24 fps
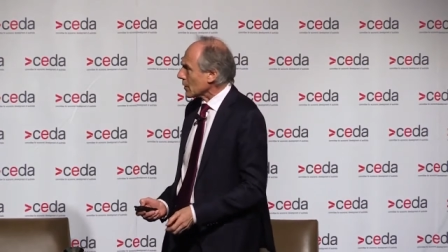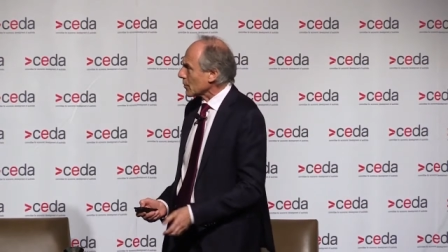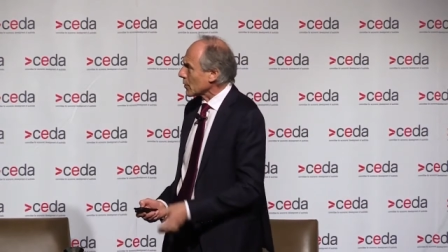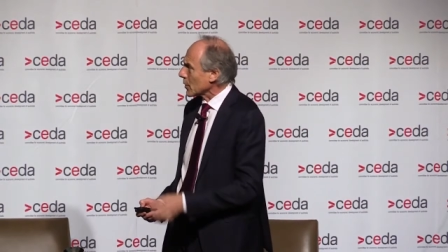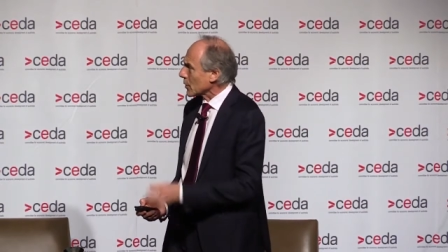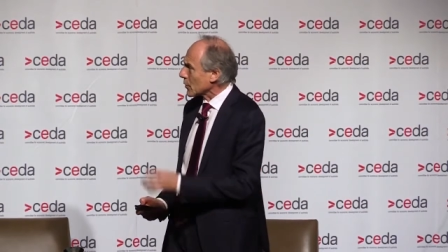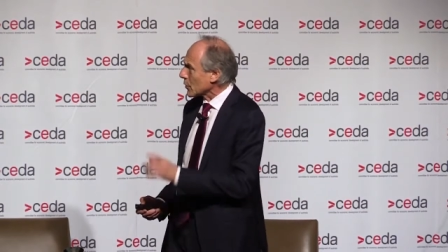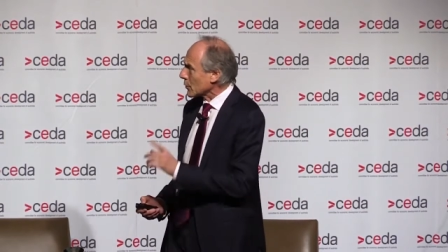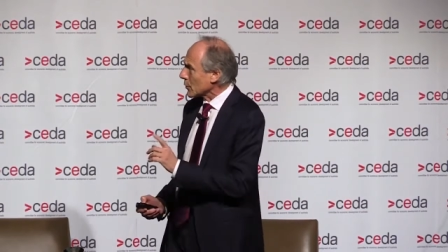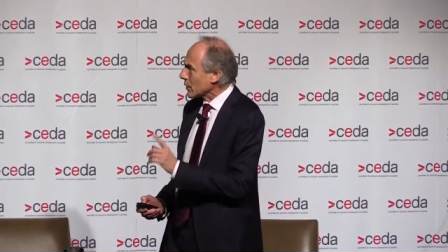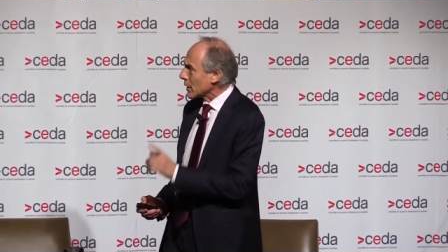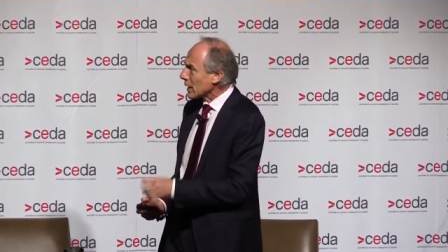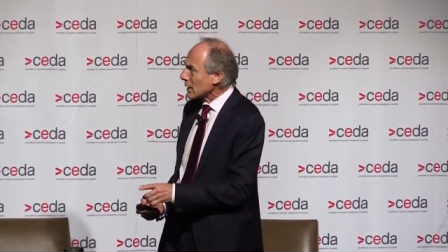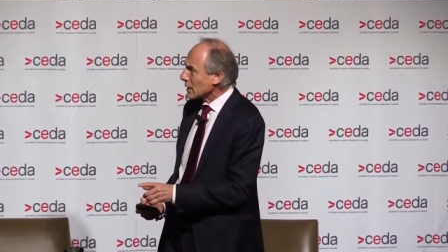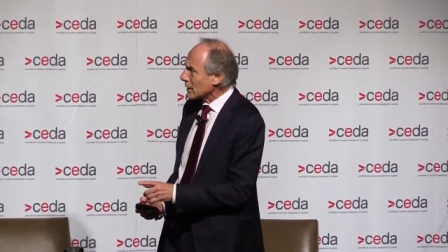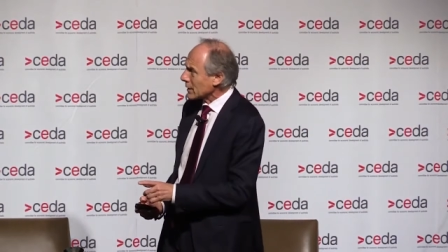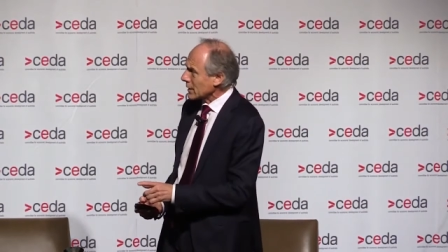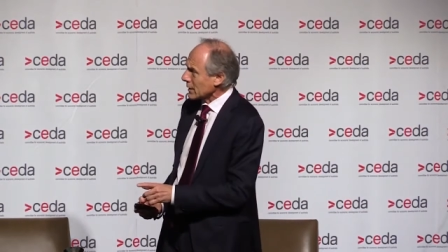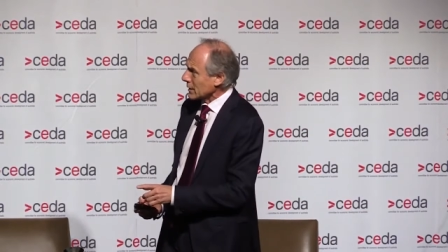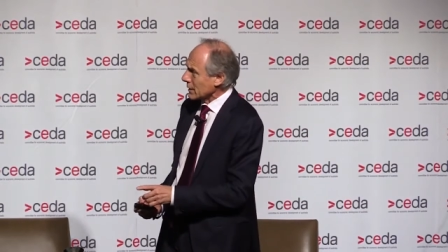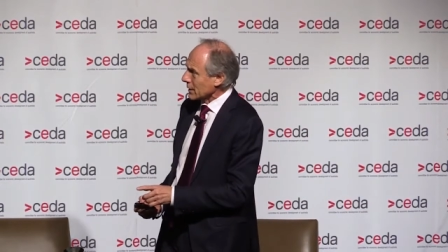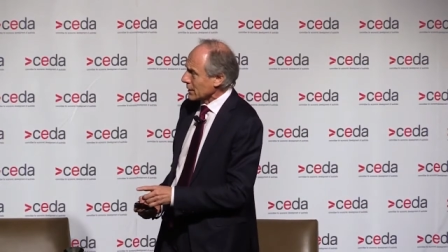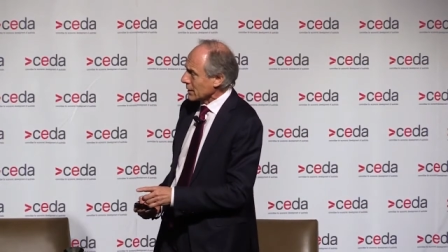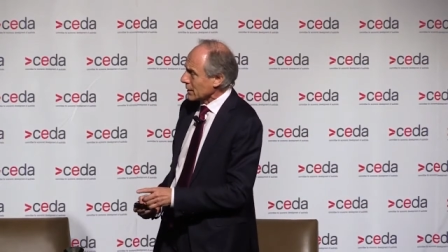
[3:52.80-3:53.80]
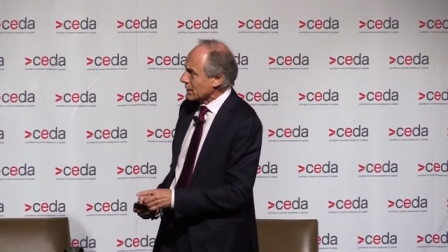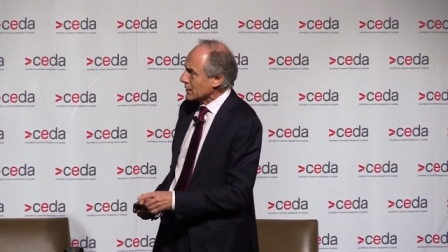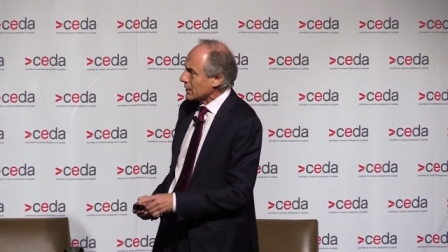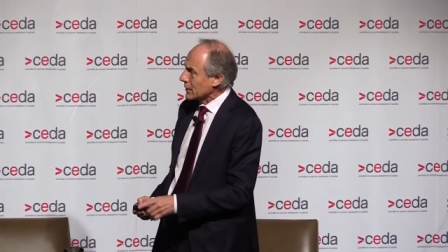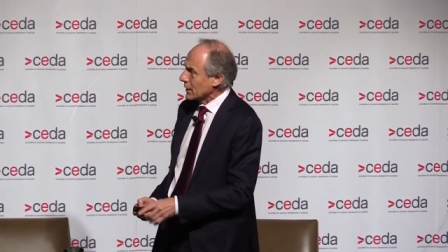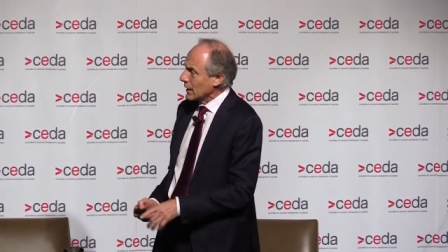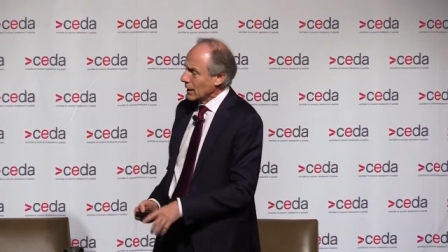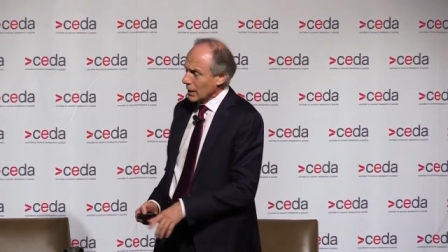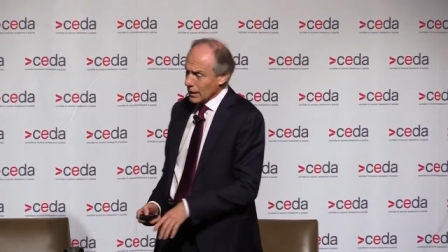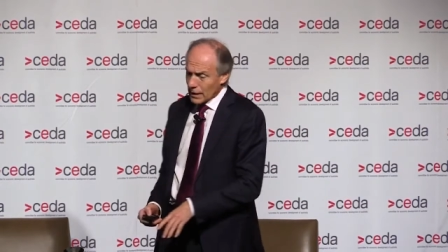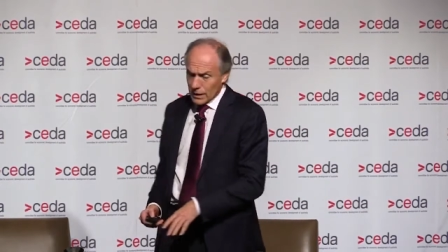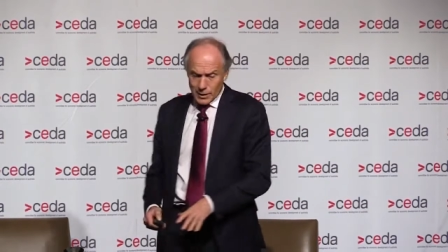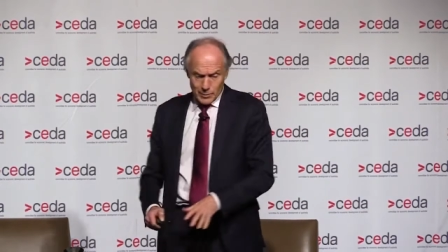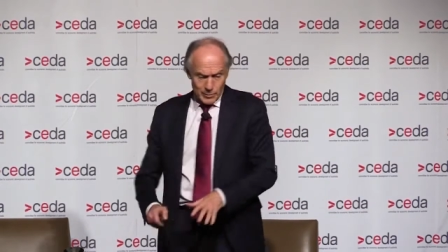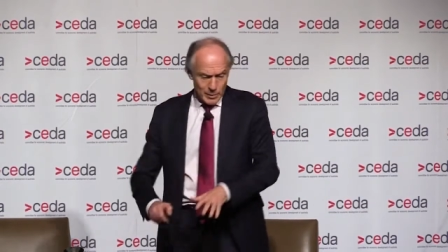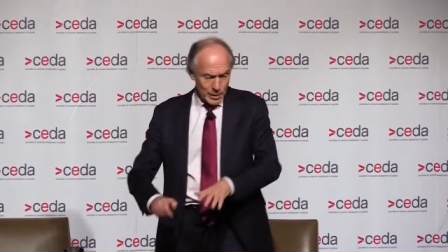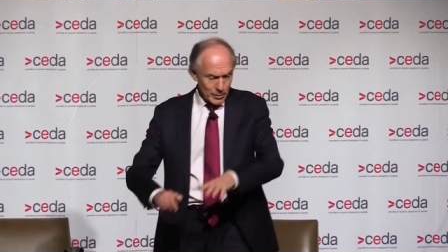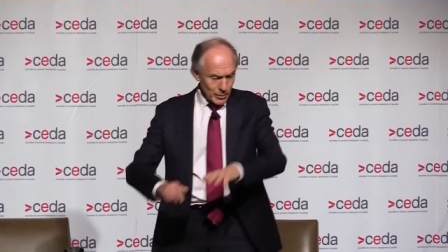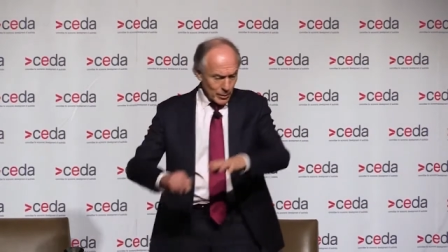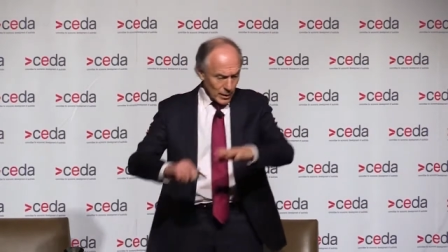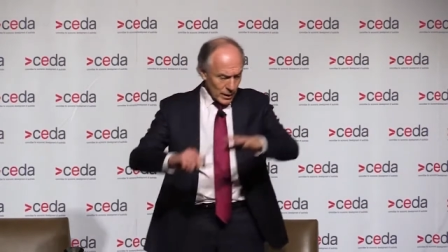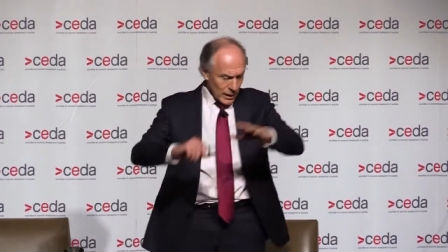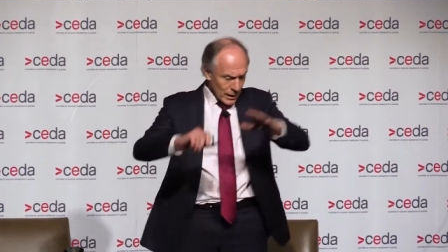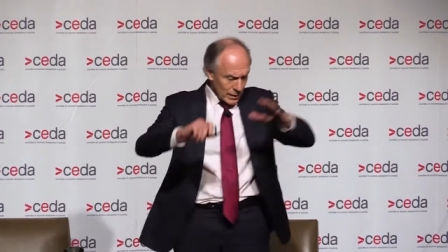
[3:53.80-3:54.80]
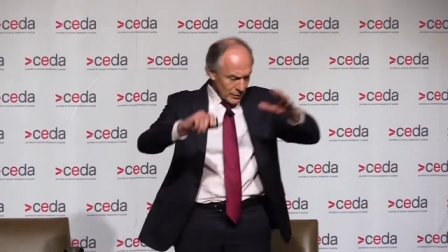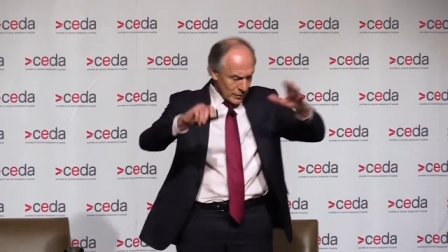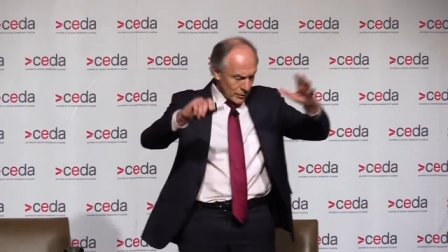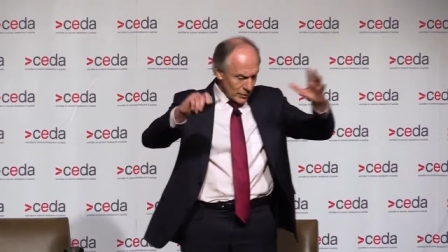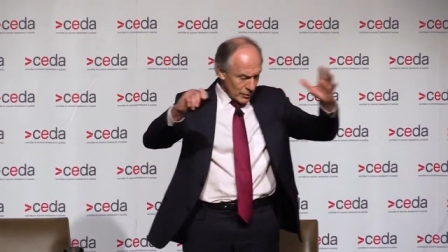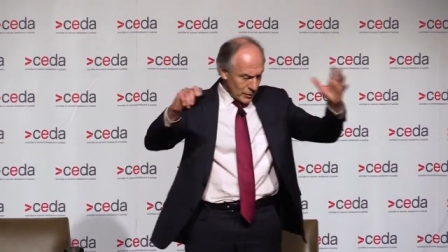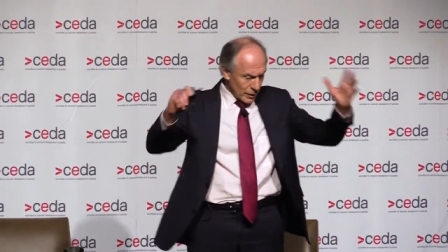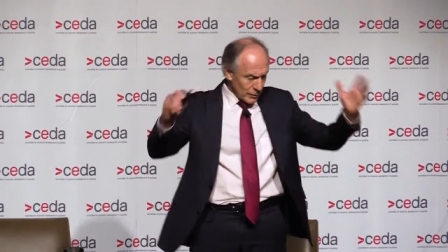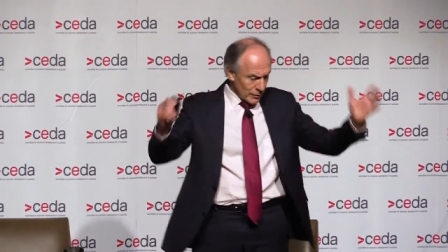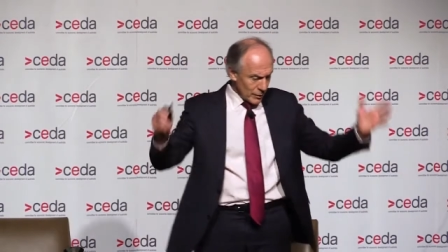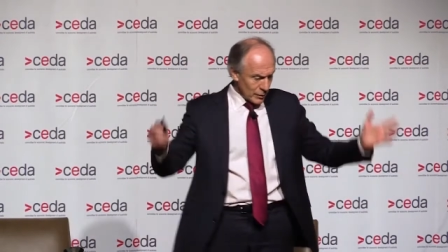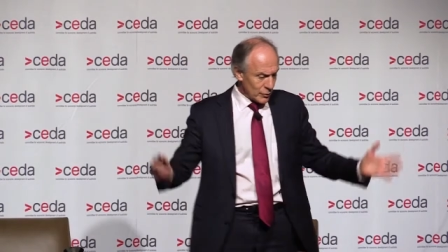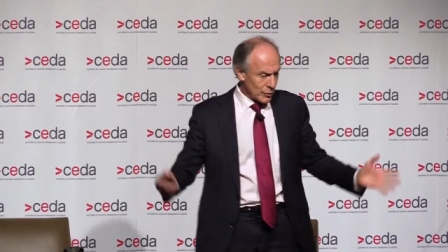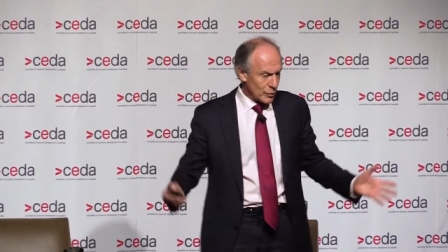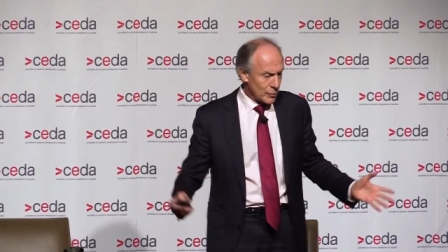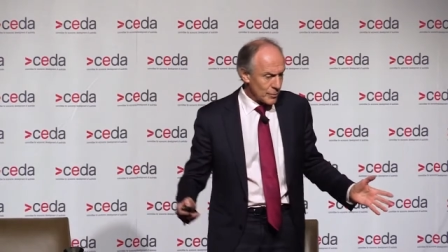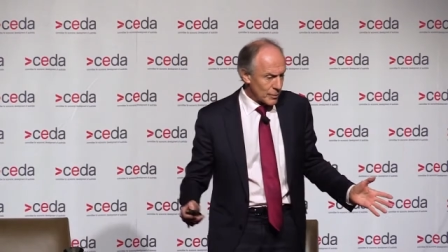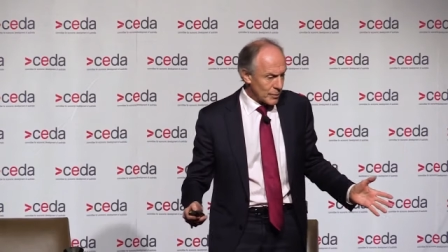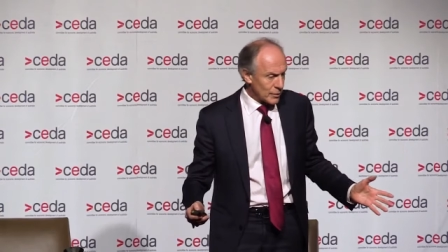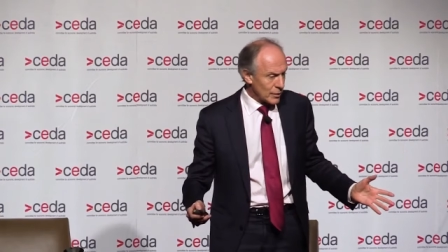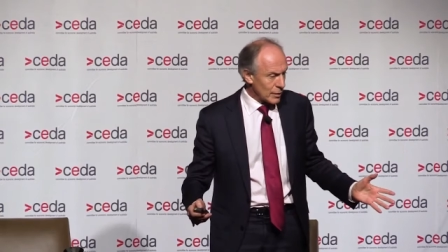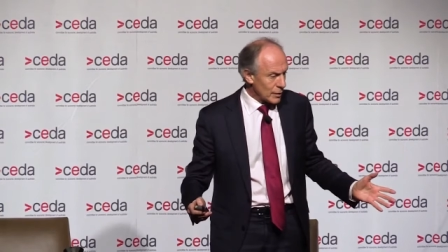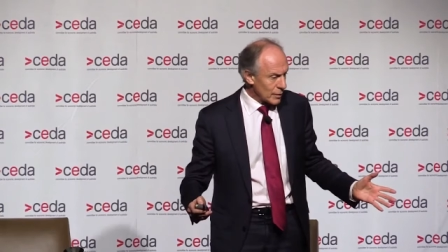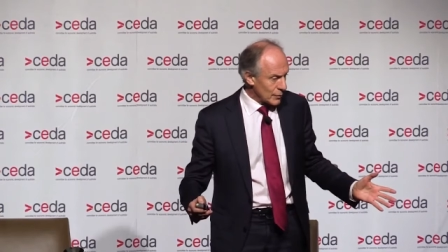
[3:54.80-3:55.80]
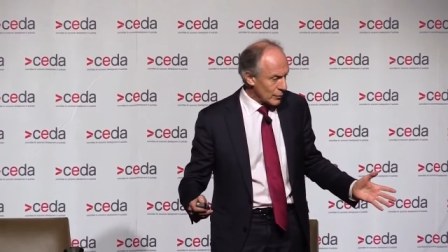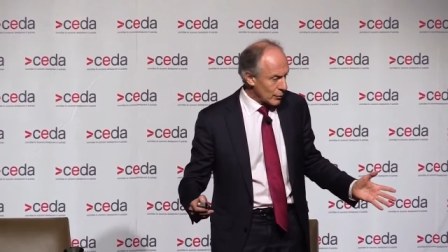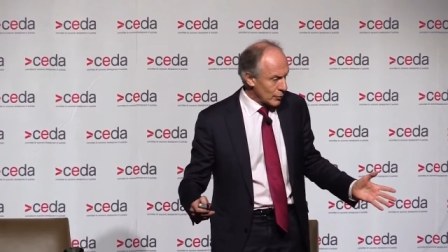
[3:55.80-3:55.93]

Because the reality is, remember I had 72%